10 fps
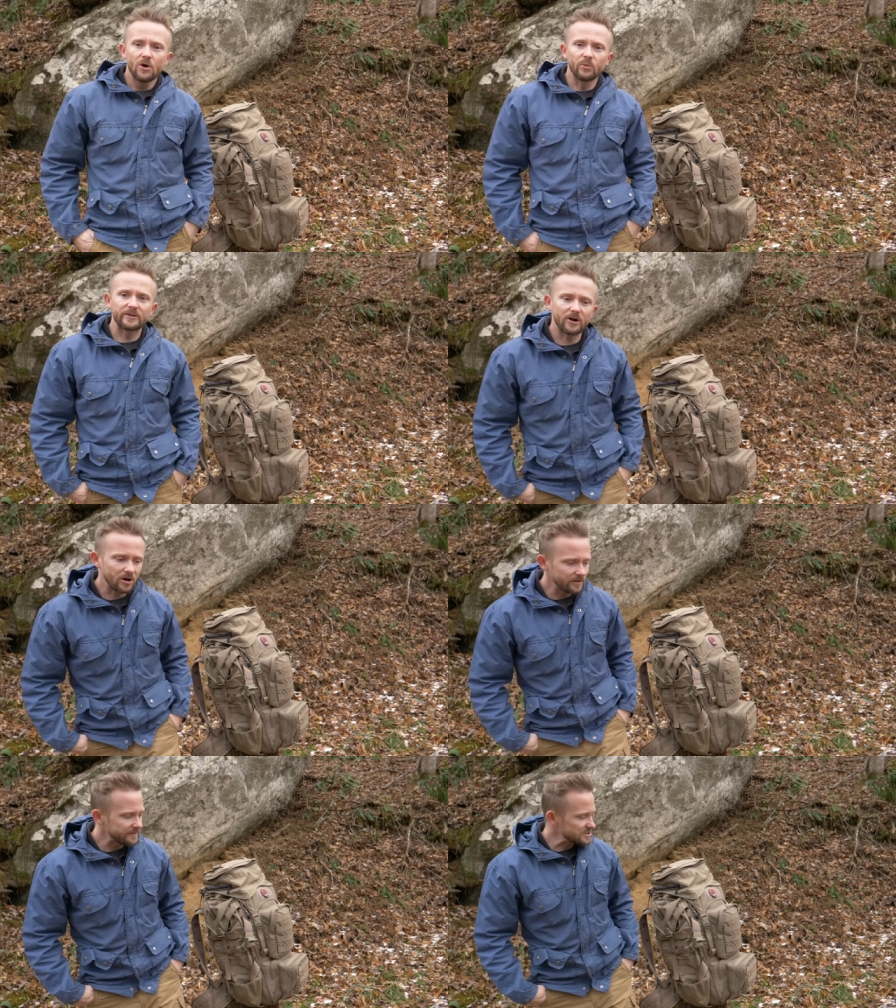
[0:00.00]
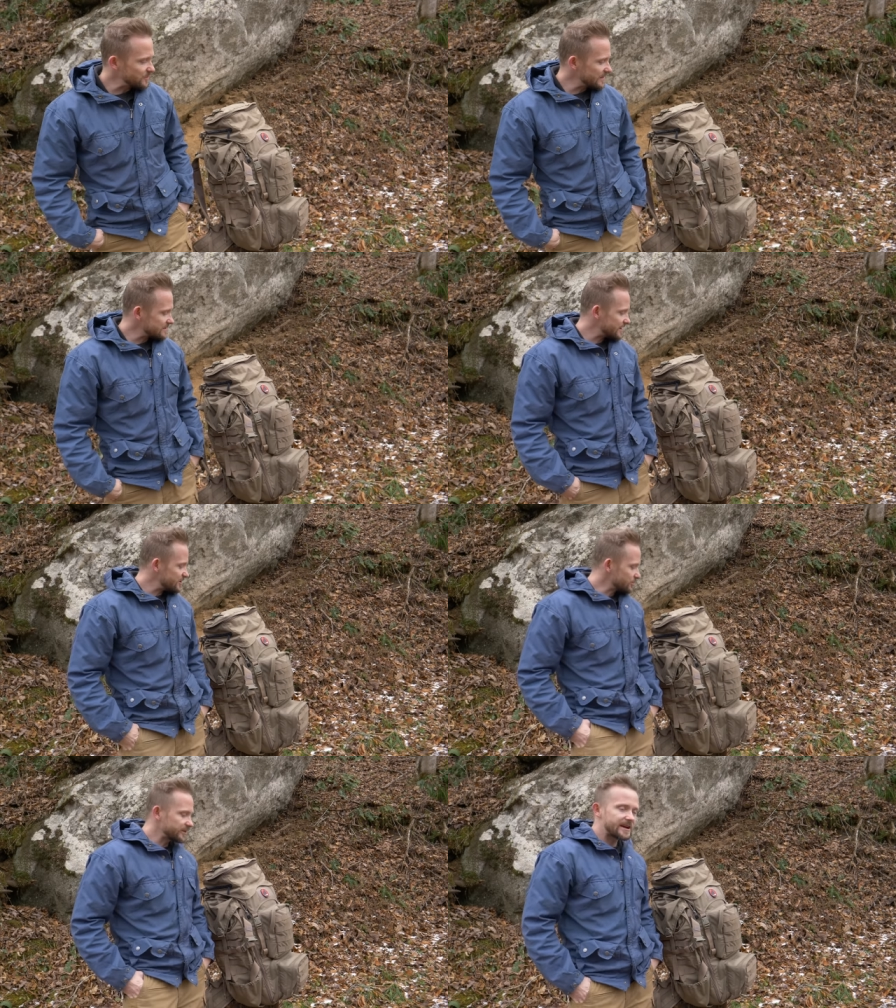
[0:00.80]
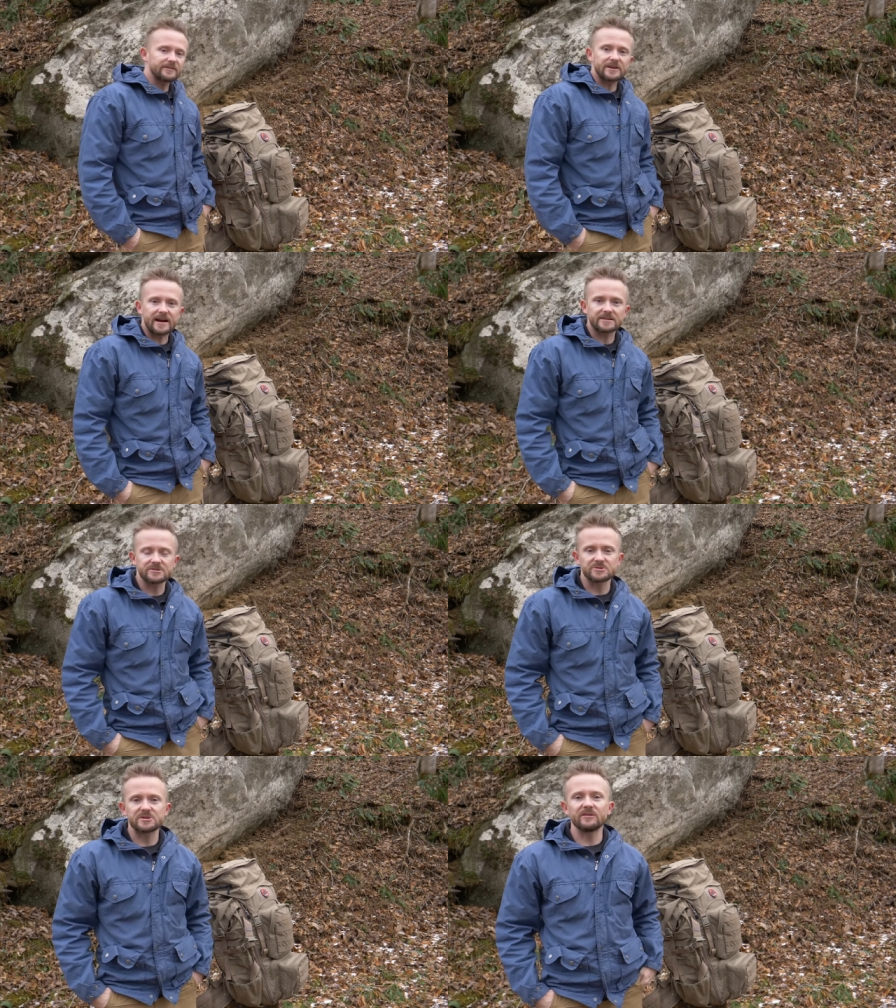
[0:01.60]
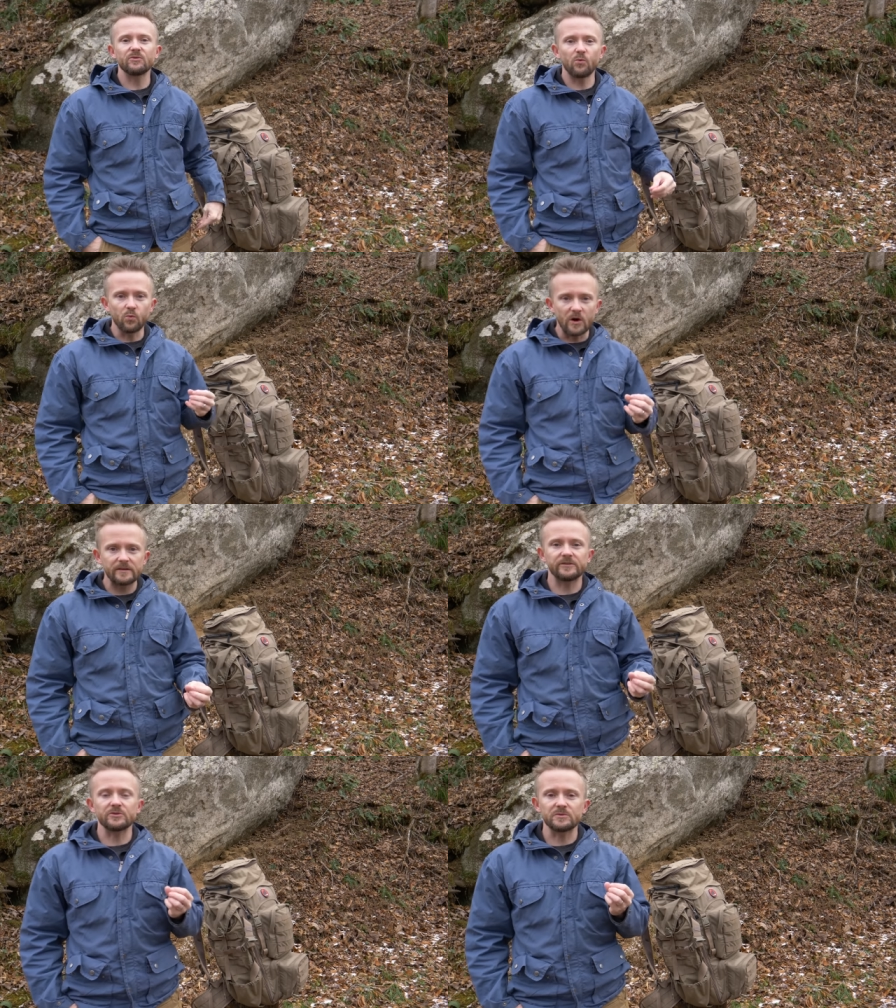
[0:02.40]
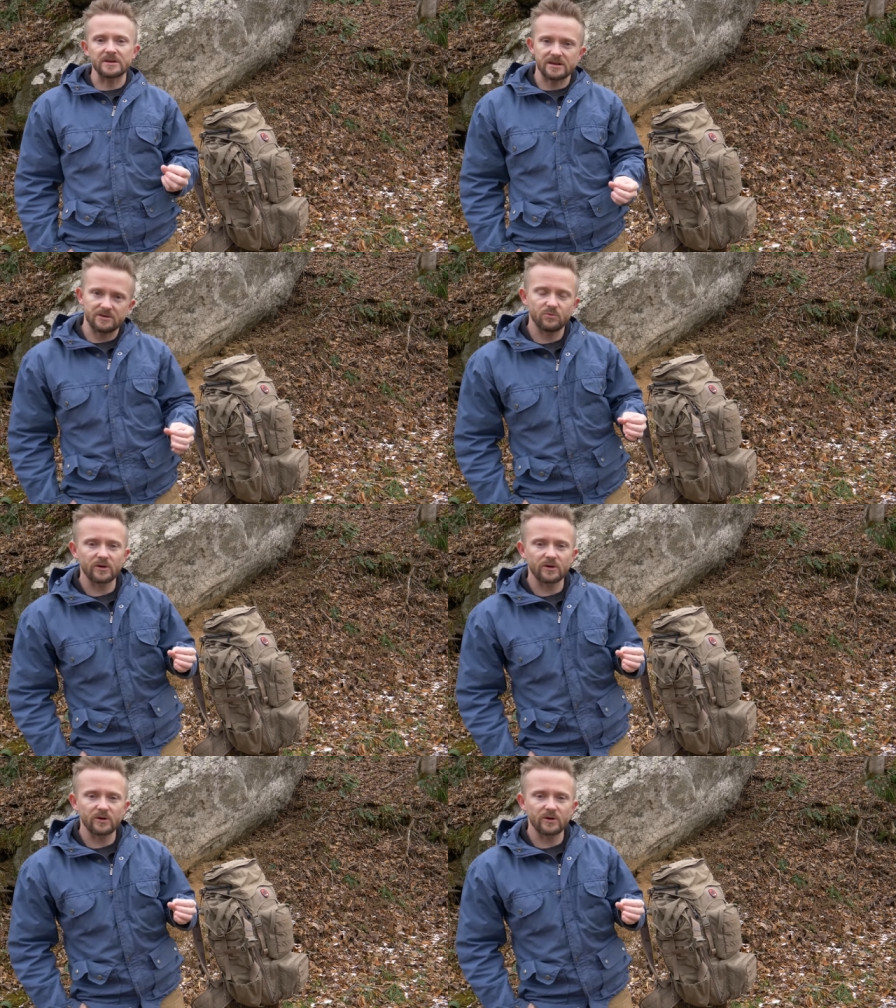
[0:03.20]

With all of this being said, you really have to ask yourself, what do you need?